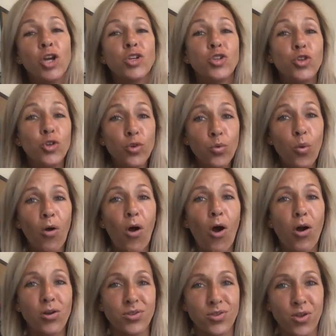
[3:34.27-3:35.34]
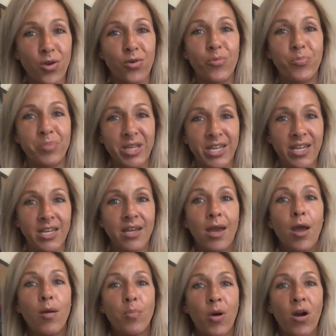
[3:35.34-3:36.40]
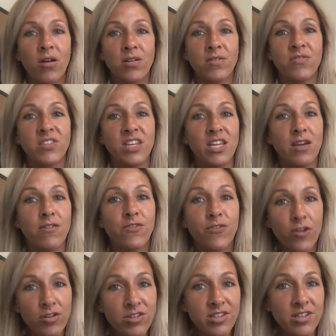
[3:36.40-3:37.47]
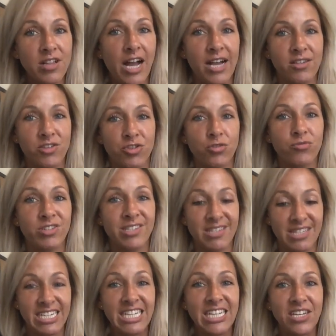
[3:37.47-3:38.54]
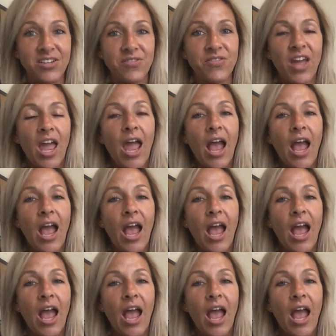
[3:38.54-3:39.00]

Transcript: You will also be part of the first class to receive